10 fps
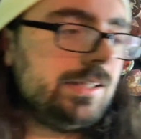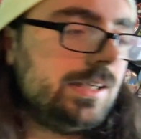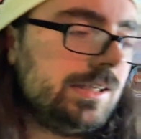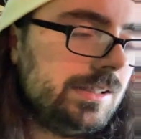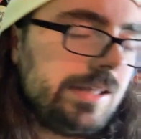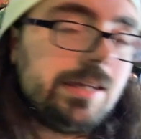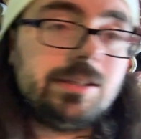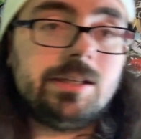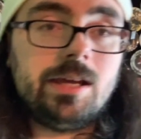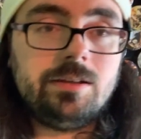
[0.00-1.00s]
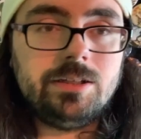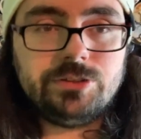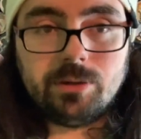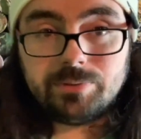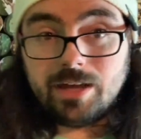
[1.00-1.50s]
he's like, he
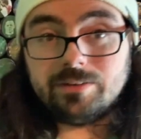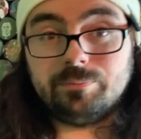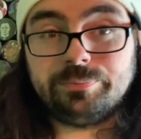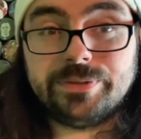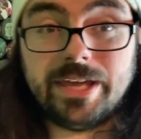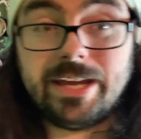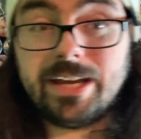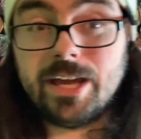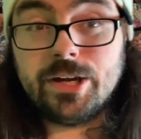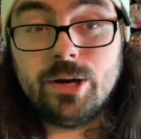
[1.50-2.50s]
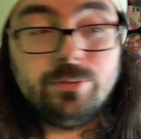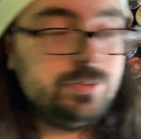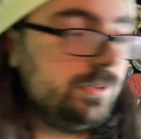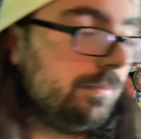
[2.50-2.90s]
jumps out of the thing and goes to him.